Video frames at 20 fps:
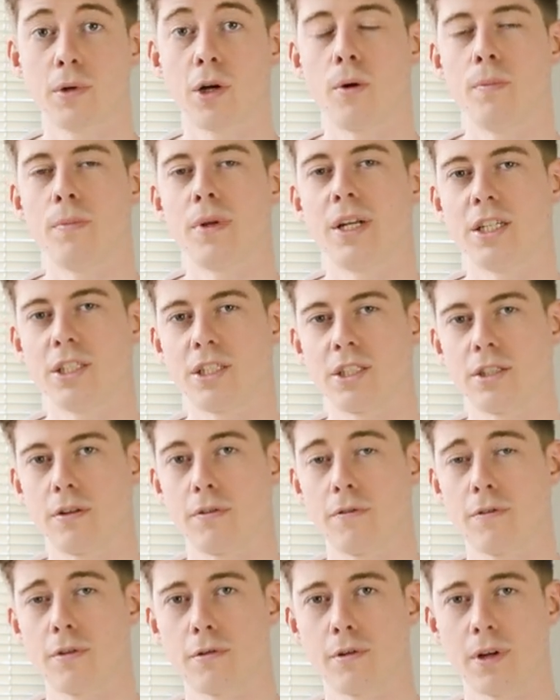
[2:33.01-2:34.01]
combination
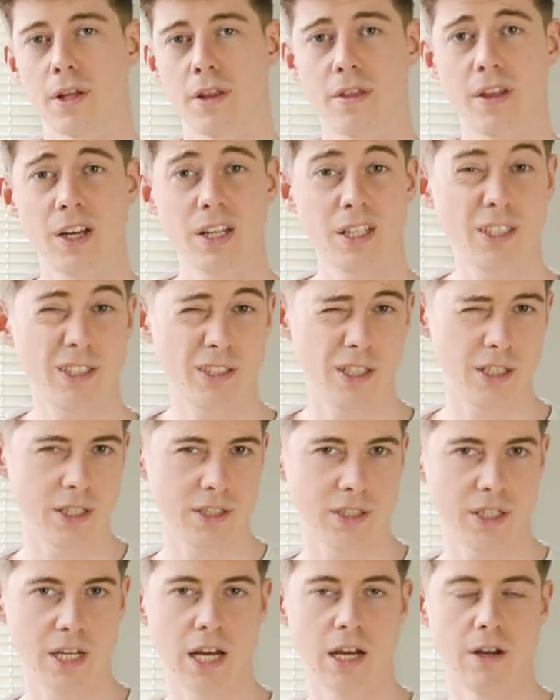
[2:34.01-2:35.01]
of three things that
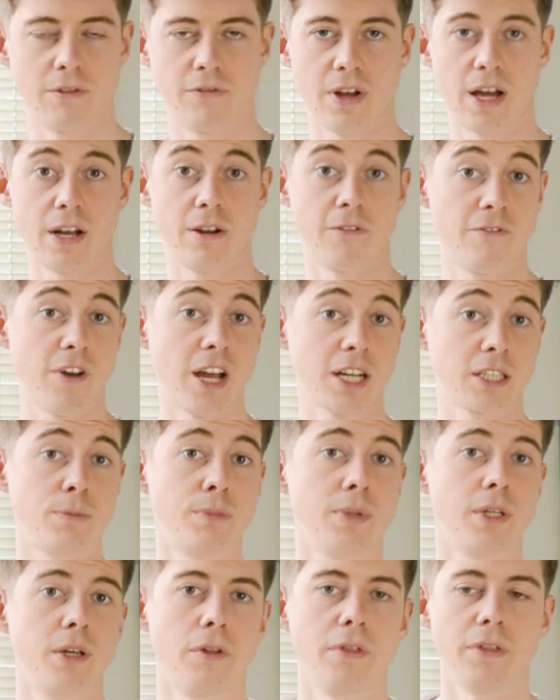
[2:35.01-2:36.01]
doesn't have an effect
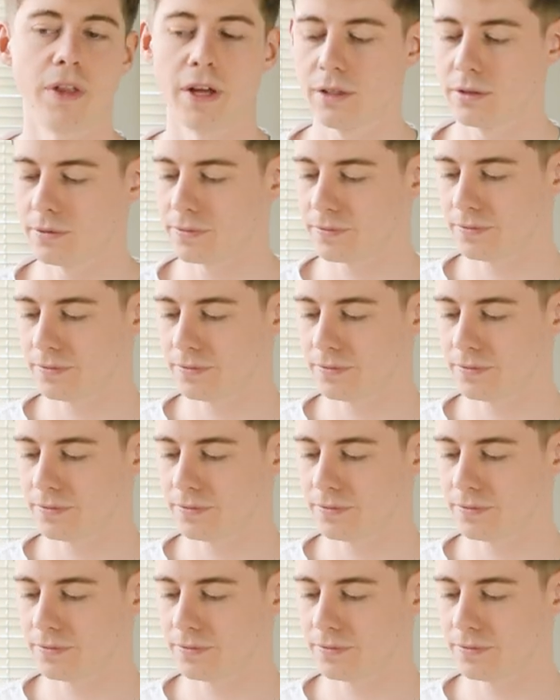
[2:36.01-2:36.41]
beyond that.